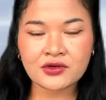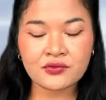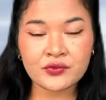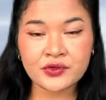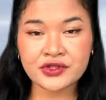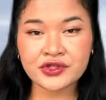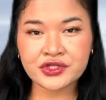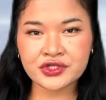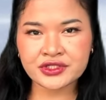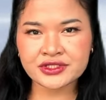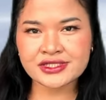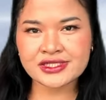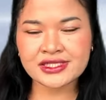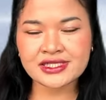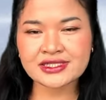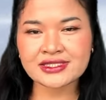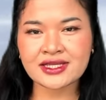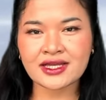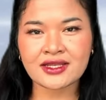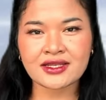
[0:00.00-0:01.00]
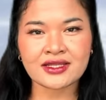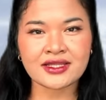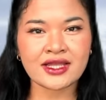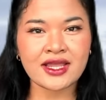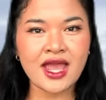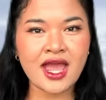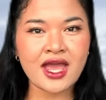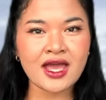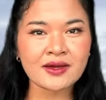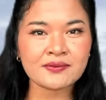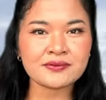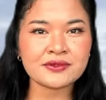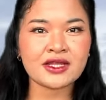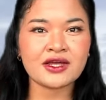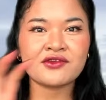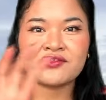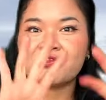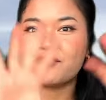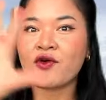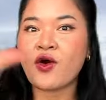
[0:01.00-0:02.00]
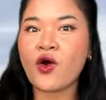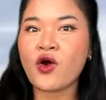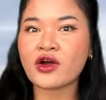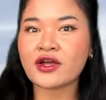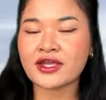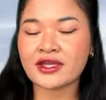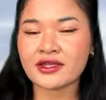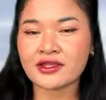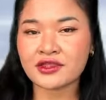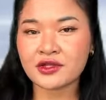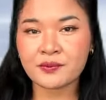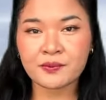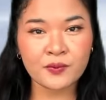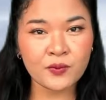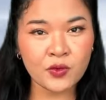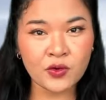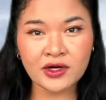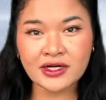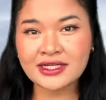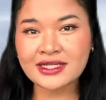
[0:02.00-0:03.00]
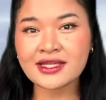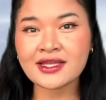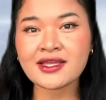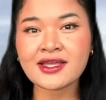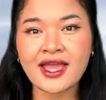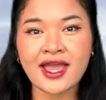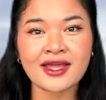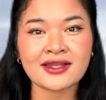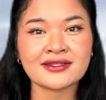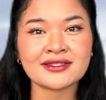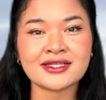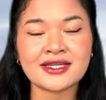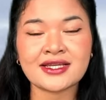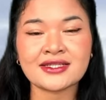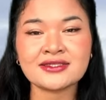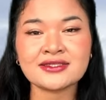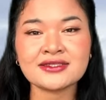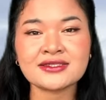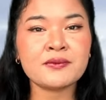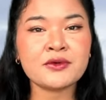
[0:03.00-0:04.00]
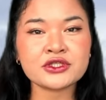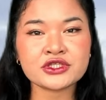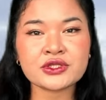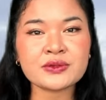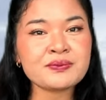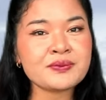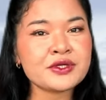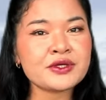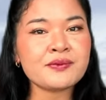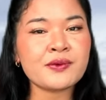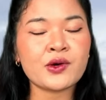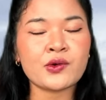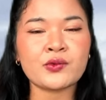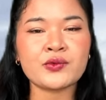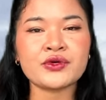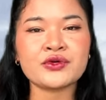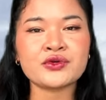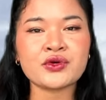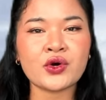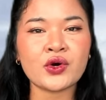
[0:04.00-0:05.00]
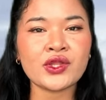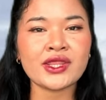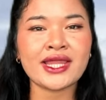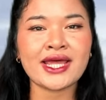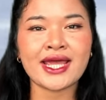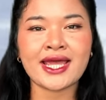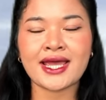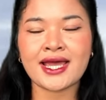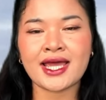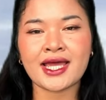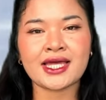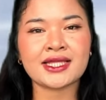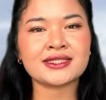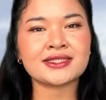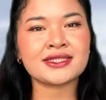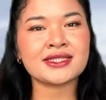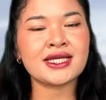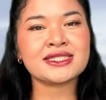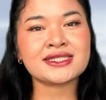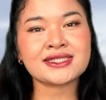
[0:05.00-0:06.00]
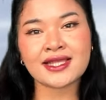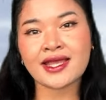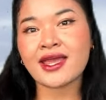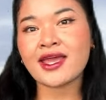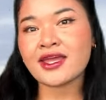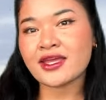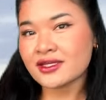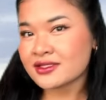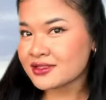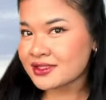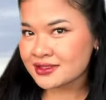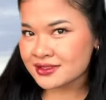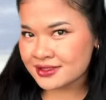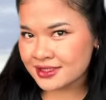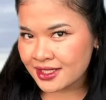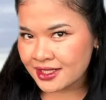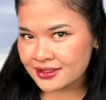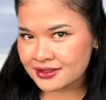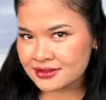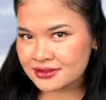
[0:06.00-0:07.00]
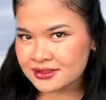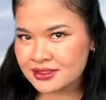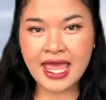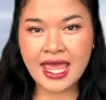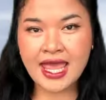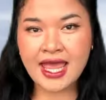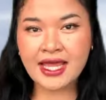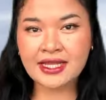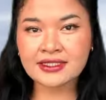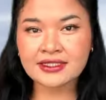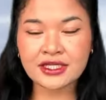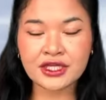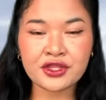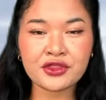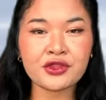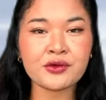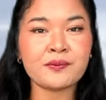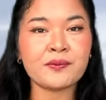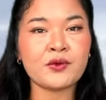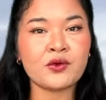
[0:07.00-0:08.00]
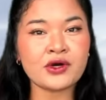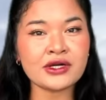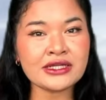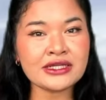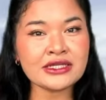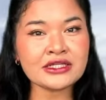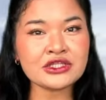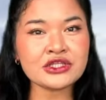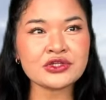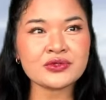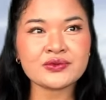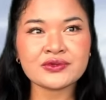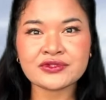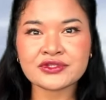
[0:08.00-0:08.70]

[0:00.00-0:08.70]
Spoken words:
the winter season. They have like fog in the morning, and then most of people will go there and stay in the tent. And in the morning, you